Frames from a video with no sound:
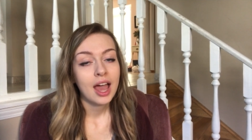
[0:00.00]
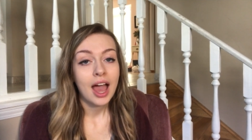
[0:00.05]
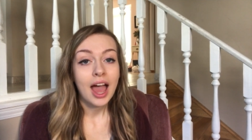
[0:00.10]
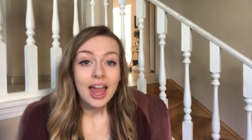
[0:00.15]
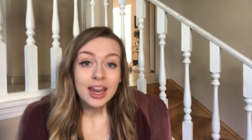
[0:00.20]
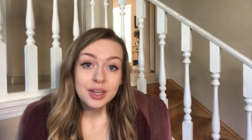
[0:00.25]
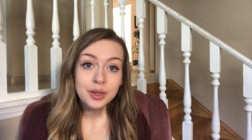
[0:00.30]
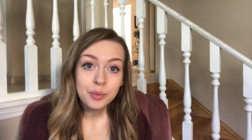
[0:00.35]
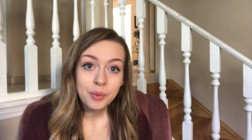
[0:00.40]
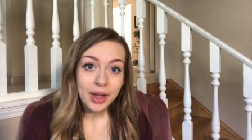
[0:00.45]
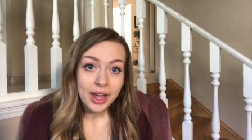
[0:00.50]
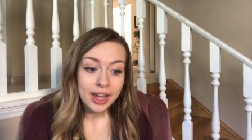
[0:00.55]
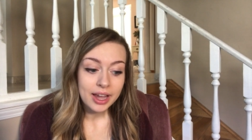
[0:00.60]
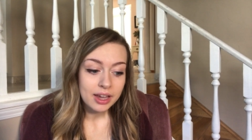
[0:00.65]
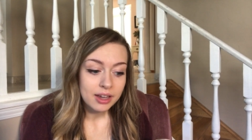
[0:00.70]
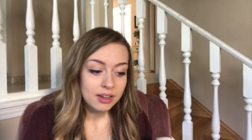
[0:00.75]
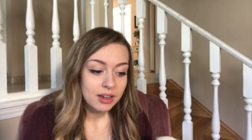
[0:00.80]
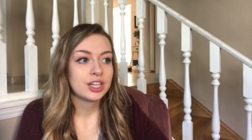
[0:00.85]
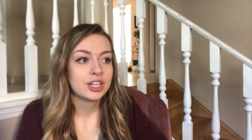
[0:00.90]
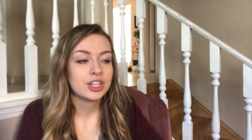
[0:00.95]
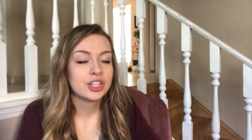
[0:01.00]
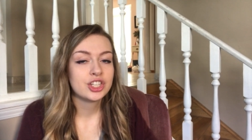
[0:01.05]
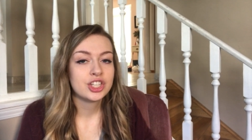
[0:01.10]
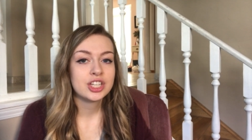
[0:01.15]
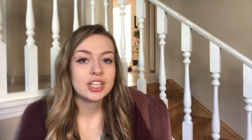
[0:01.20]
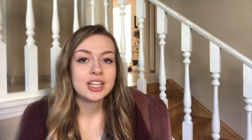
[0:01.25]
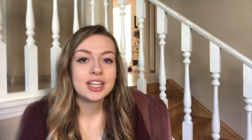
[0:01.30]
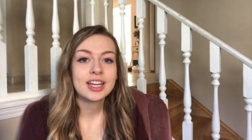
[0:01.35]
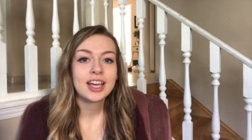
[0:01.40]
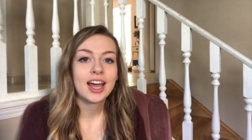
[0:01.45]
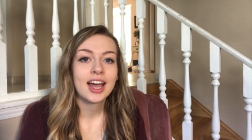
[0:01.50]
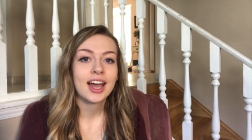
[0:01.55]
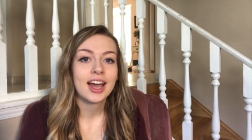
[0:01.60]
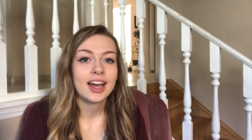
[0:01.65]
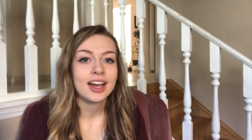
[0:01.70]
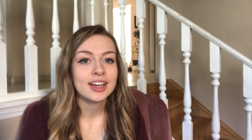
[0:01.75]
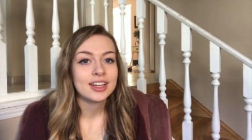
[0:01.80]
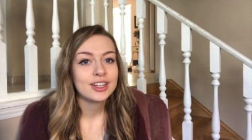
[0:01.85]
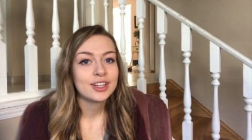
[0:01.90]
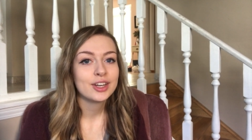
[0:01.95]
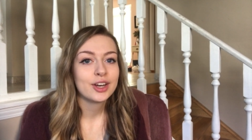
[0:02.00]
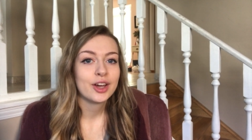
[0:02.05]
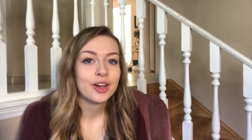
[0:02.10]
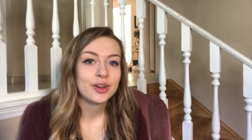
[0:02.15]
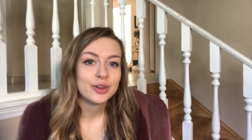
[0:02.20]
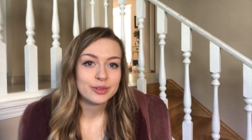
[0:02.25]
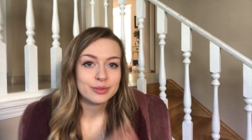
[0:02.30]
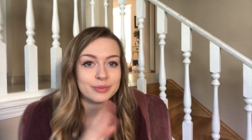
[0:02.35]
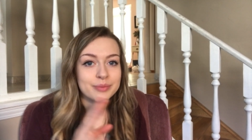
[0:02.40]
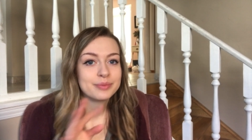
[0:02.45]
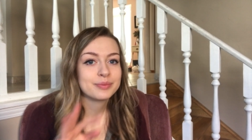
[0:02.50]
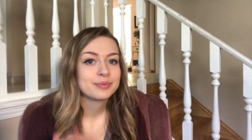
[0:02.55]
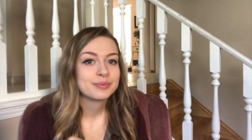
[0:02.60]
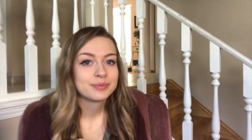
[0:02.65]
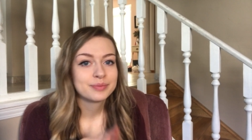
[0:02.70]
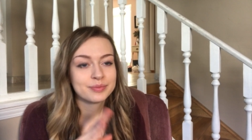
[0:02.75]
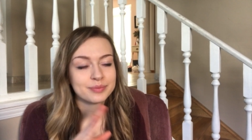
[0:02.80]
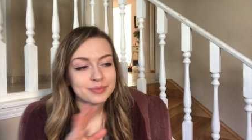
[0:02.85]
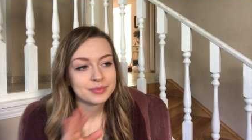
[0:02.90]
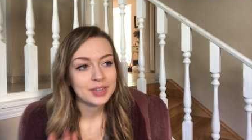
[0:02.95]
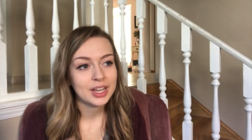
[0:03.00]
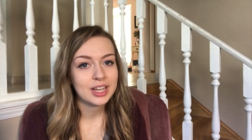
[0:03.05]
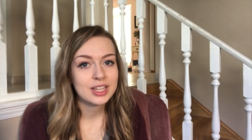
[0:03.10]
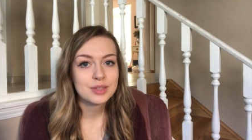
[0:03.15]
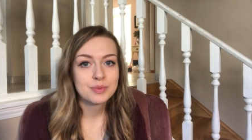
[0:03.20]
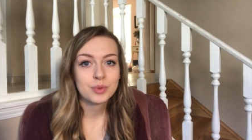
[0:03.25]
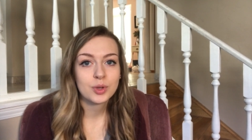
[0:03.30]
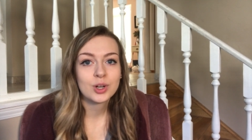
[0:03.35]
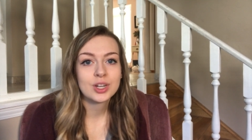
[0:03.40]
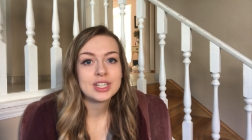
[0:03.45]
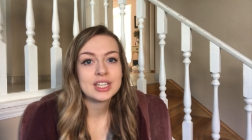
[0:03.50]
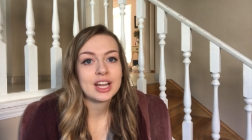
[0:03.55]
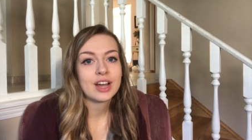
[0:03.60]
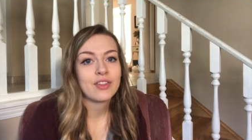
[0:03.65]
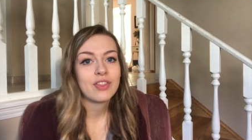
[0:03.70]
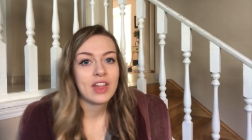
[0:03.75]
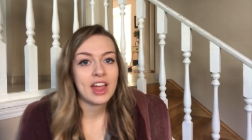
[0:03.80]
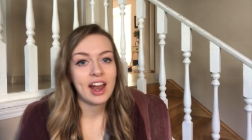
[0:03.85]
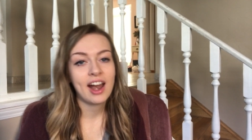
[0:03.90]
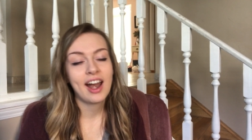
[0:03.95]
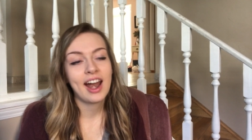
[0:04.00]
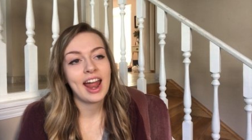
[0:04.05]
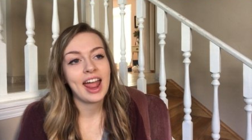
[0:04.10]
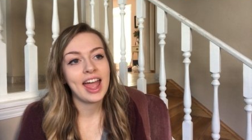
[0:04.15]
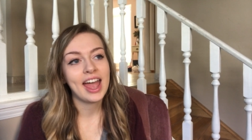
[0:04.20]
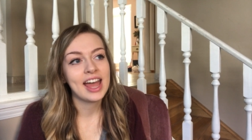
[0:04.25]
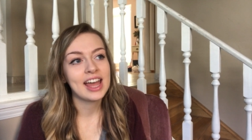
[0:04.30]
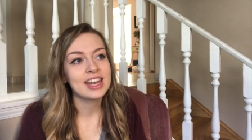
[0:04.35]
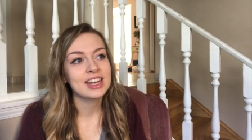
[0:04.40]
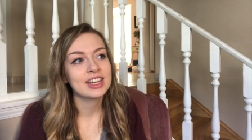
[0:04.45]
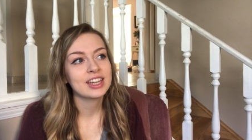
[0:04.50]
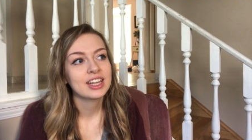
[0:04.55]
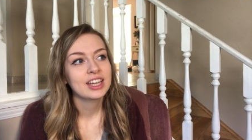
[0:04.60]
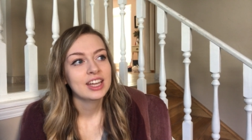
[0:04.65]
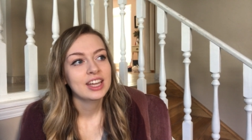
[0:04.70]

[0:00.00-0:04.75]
Anyway, she, uh, you know, explored down there and